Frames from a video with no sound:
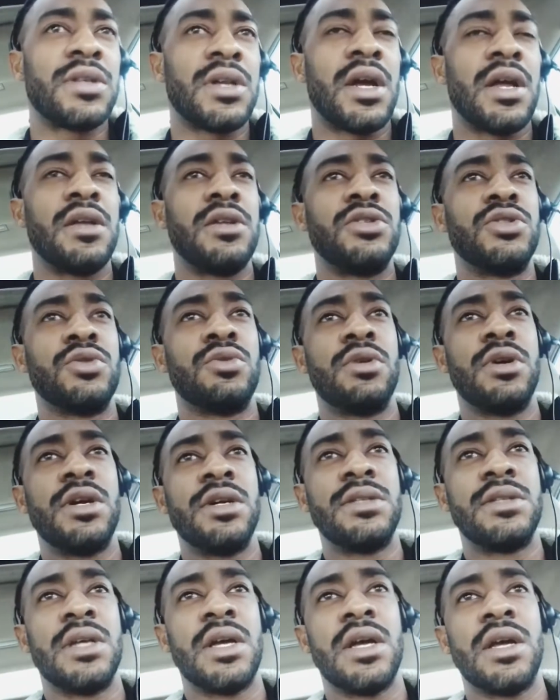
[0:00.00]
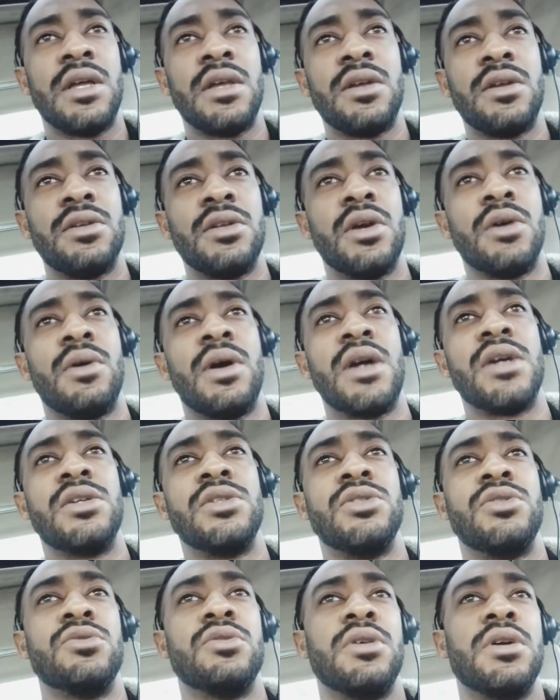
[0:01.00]
I enjoy that I
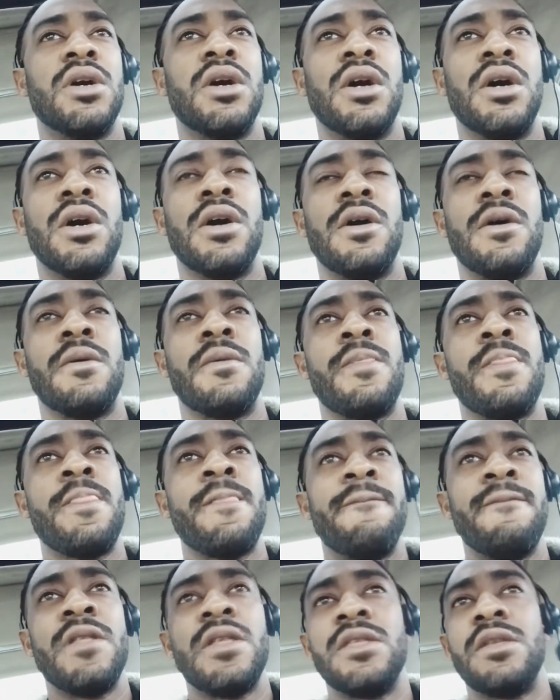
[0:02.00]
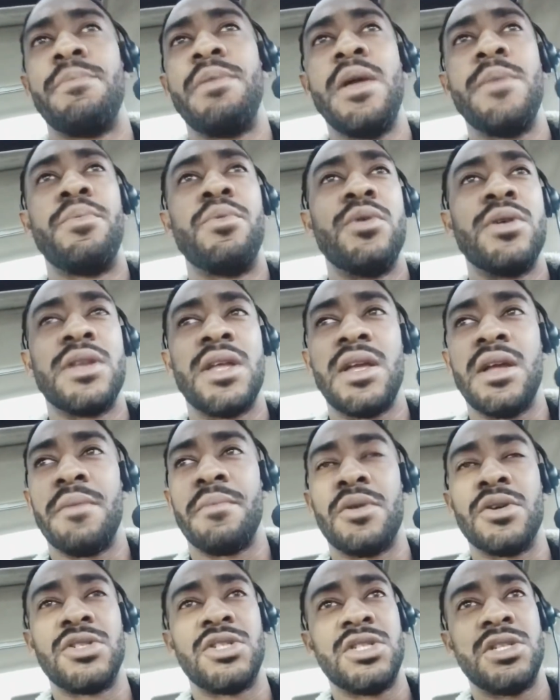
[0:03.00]
enjoy the people in the
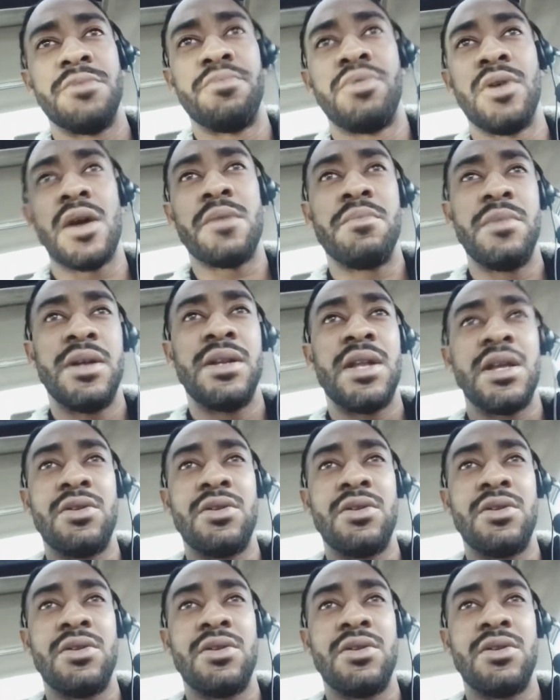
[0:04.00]
emergency department.